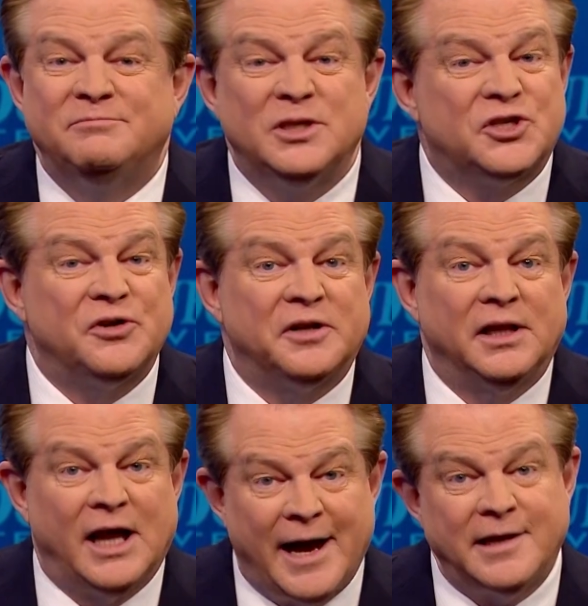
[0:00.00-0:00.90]
Be sure to
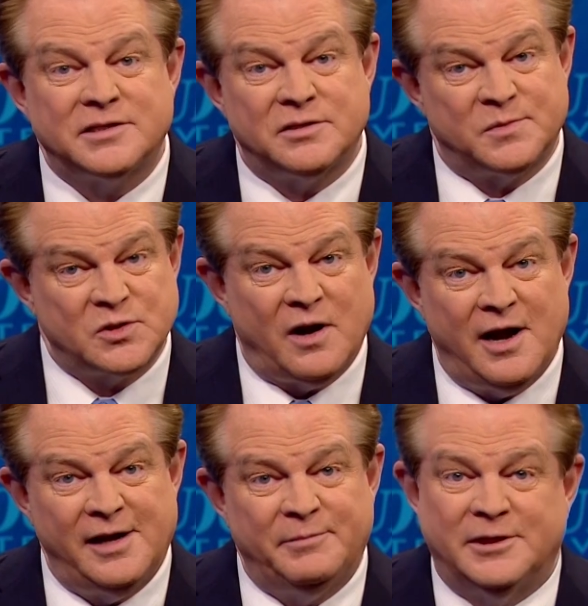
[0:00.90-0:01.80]
like, subscribe,